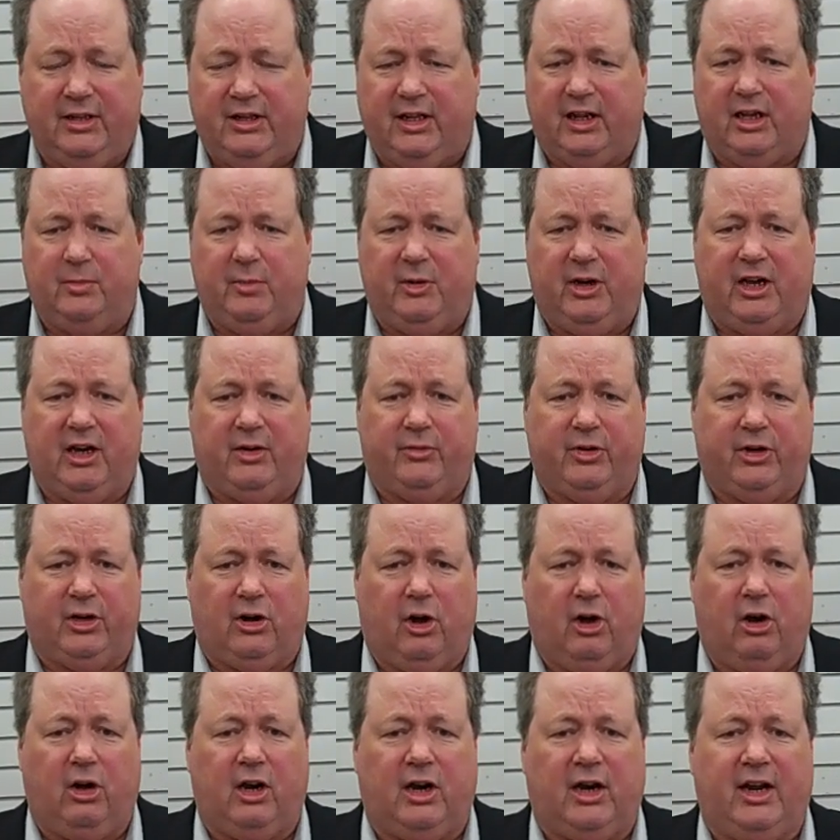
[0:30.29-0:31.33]
They could be
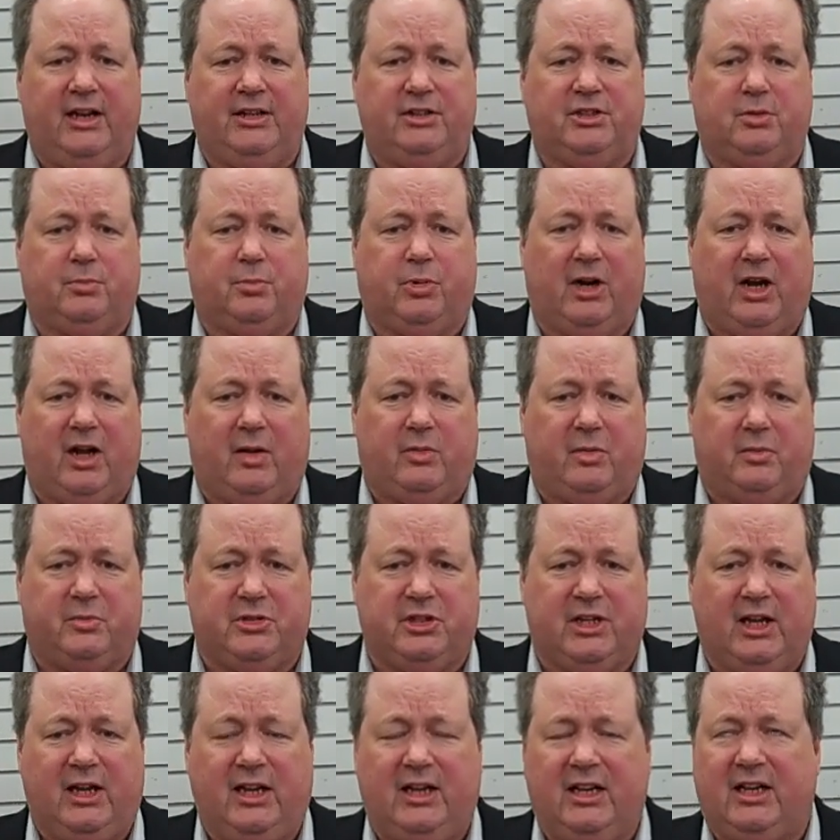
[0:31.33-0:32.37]
covering all kinds of
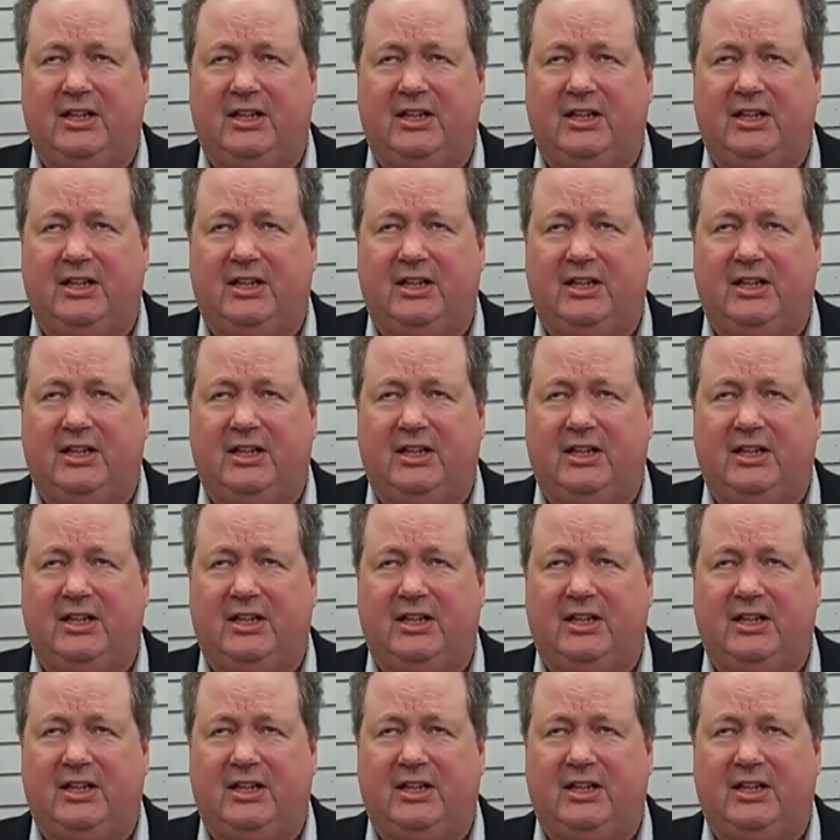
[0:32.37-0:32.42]
problems.